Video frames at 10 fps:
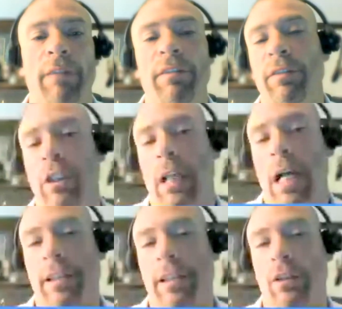I've even
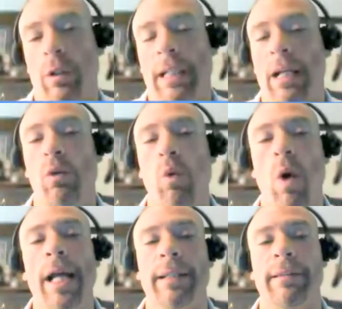utilized it during that
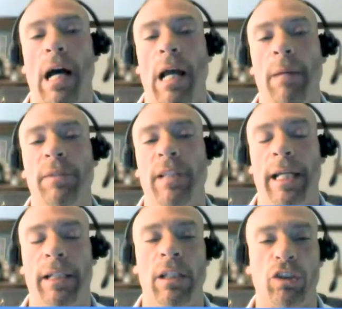quiet time,
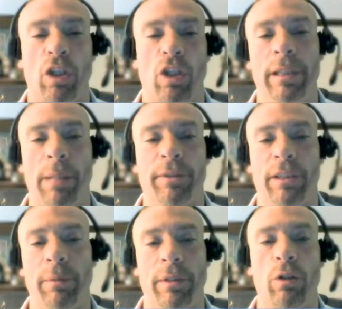saying, "Show me the
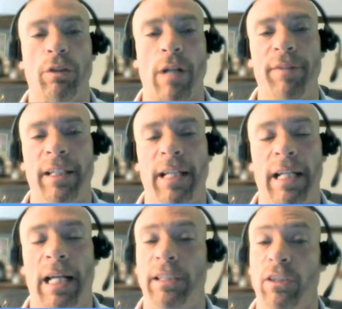upstream with no traffic,"
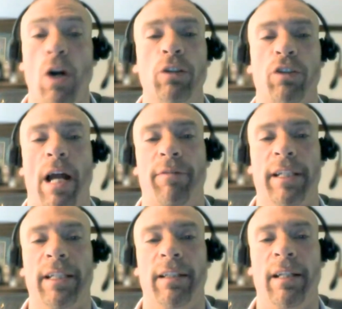and I saw
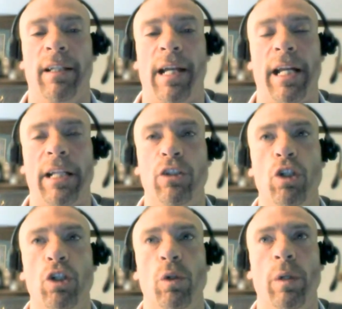traffic, and I
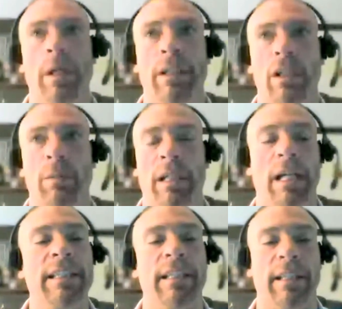knew it could have been
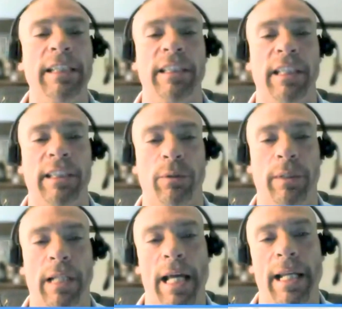an isolation
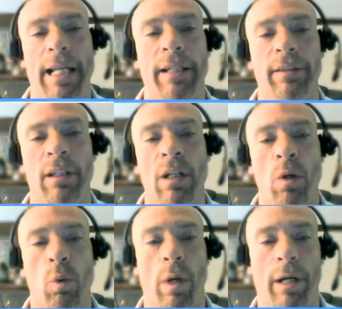issue in the head end,
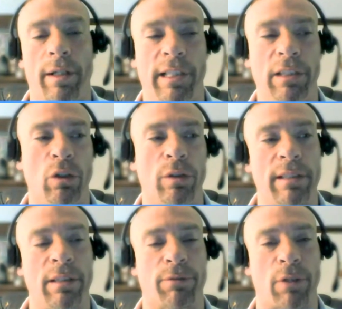where signal
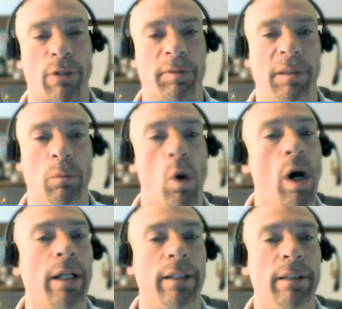destined for upstream
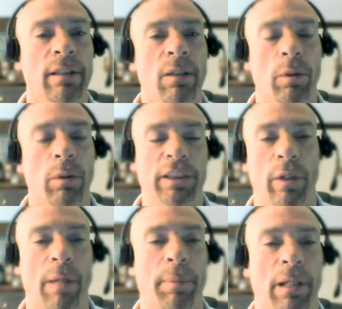1 was
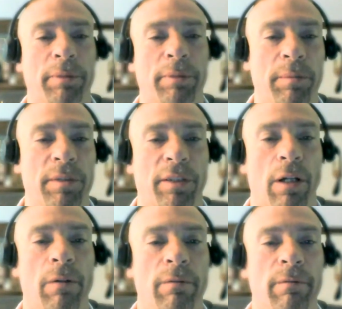showing up on upstream
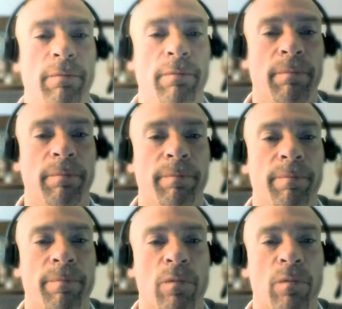0. So